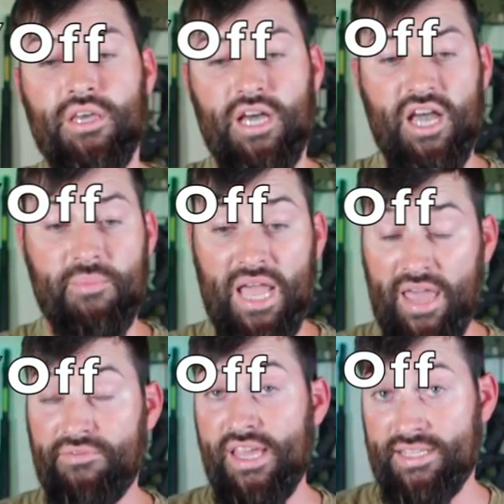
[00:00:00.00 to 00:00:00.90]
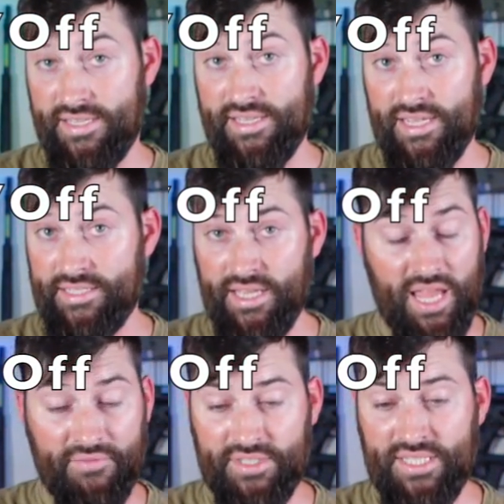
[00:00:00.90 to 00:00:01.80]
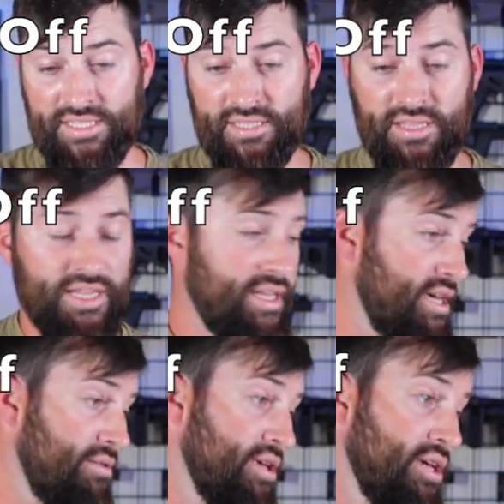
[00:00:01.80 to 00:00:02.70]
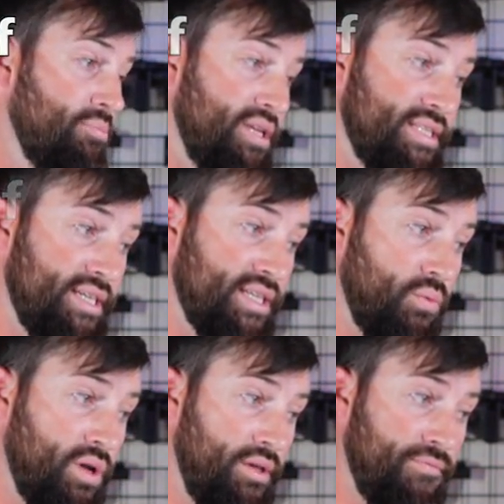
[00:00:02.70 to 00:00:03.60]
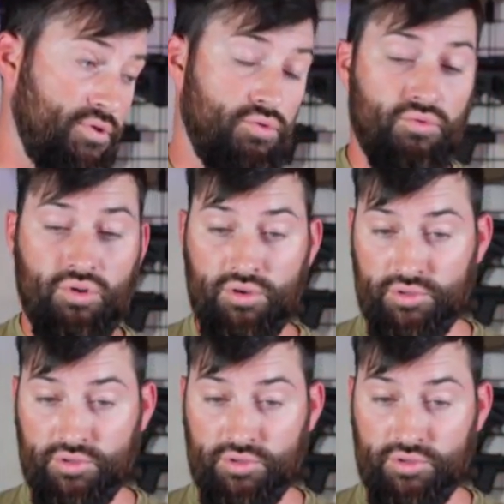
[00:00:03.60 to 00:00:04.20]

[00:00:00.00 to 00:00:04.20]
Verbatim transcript: Um, I have yet to test that. I haven't tested that yet. But it says that if you